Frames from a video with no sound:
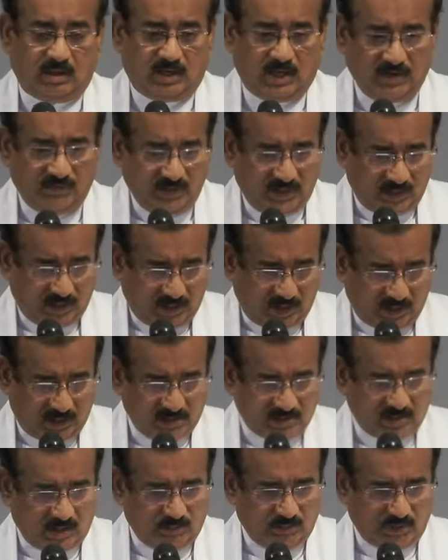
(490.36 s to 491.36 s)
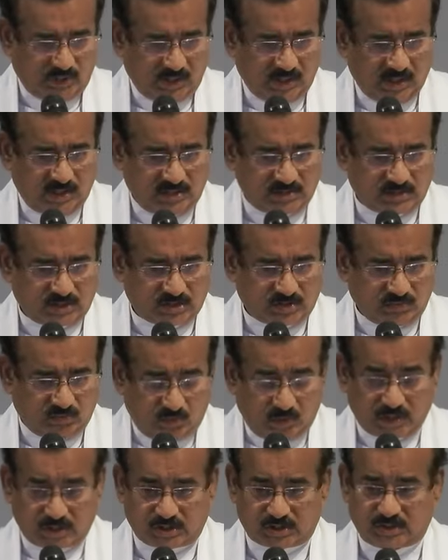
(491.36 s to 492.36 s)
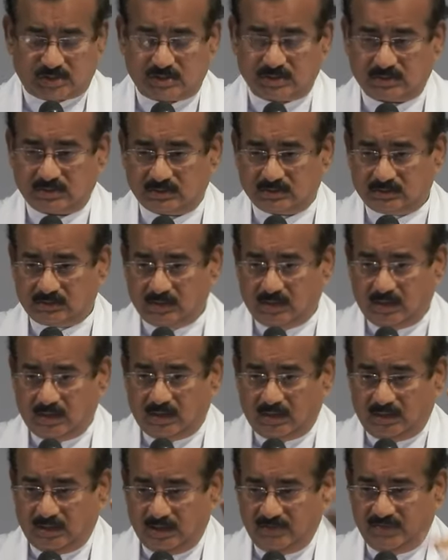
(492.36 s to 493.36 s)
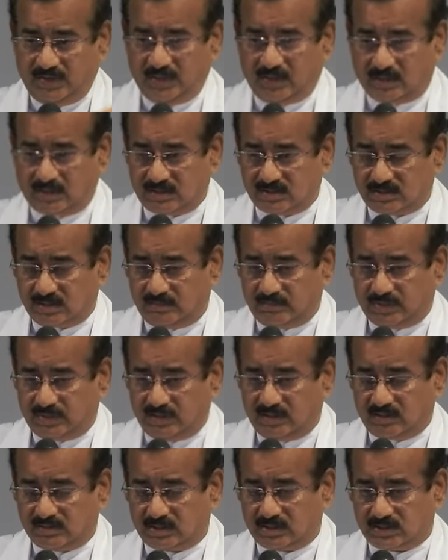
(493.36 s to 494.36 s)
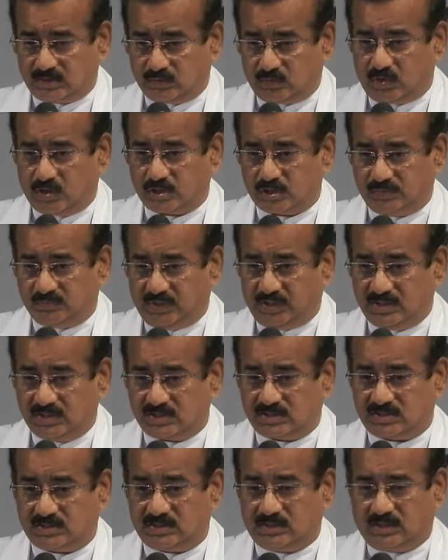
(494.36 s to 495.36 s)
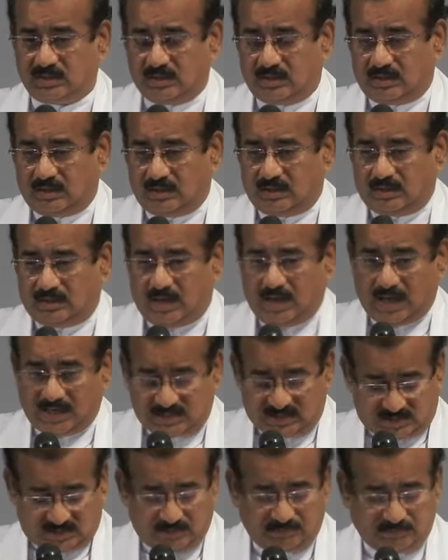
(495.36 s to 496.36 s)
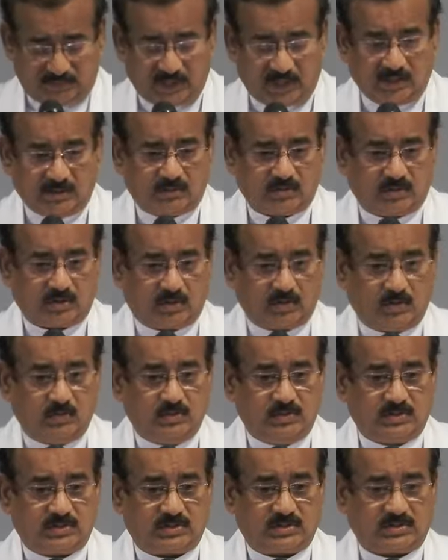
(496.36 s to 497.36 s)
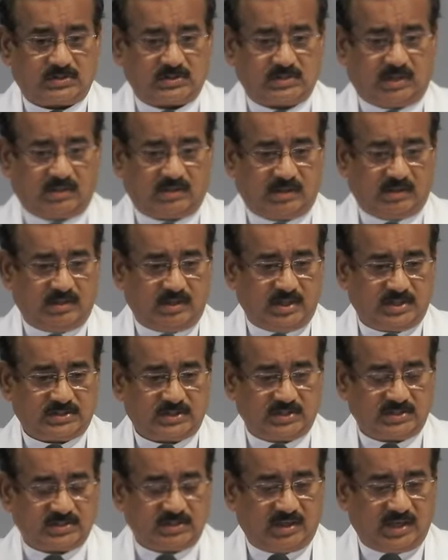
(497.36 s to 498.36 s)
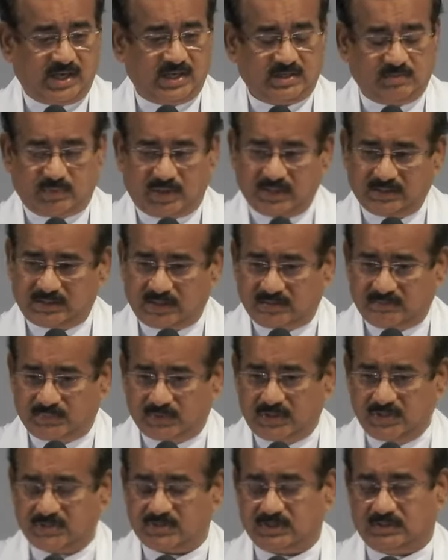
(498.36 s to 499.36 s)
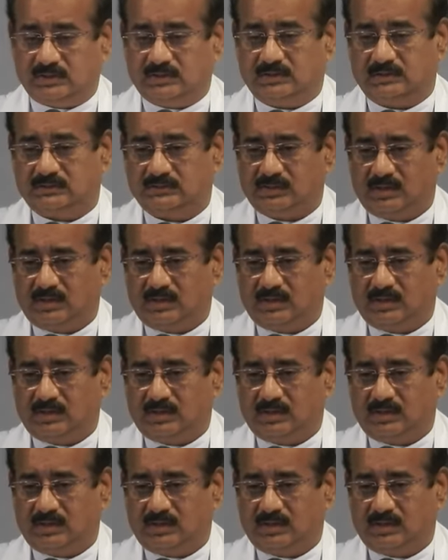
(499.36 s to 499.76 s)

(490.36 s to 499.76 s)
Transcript: Living in somebody else's watch, living under somebody else's watch means accepting to the rules and regulations laid by that person.